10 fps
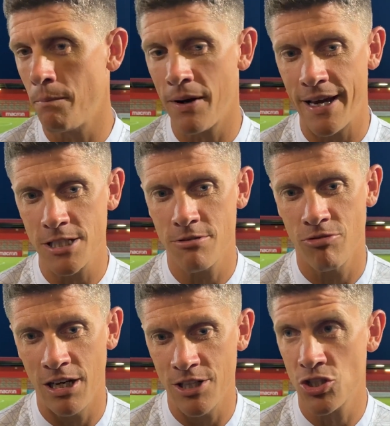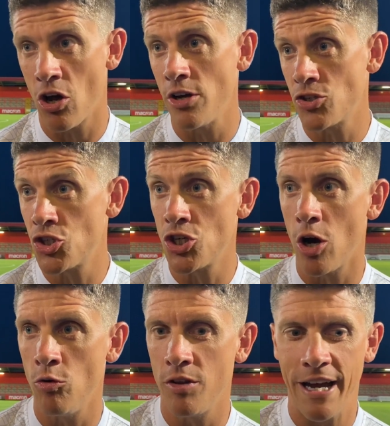and players really starting to
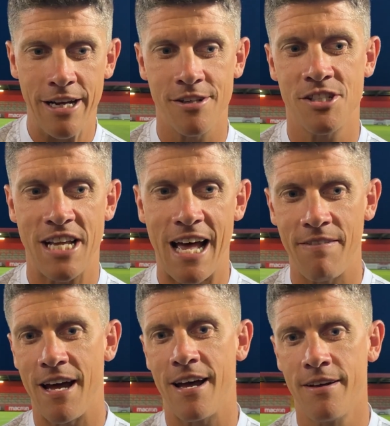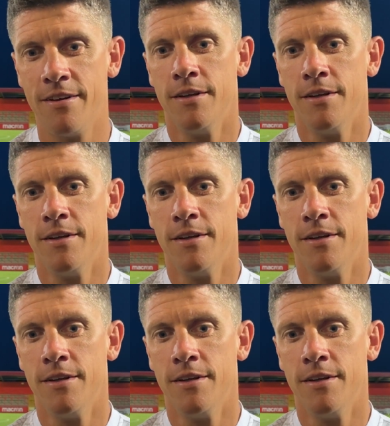show that they understand that.